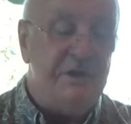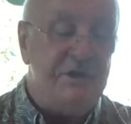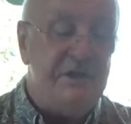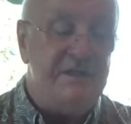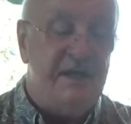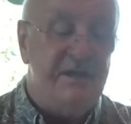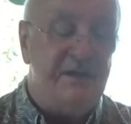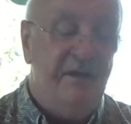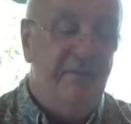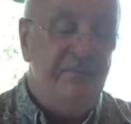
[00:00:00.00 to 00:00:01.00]
And she says,
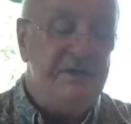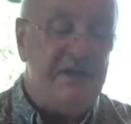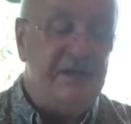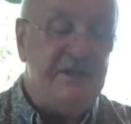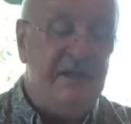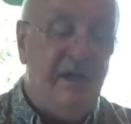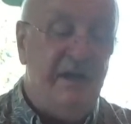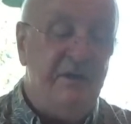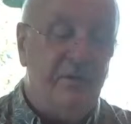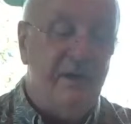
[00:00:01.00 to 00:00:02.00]

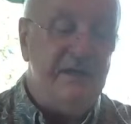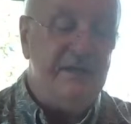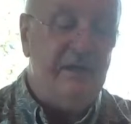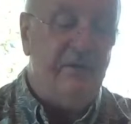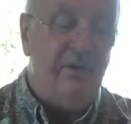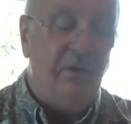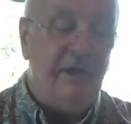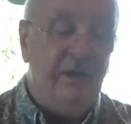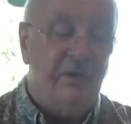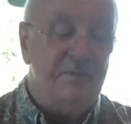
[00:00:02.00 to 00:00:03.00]
69 degrees here in Oak
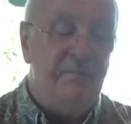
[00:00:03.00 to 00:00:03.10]
Hills.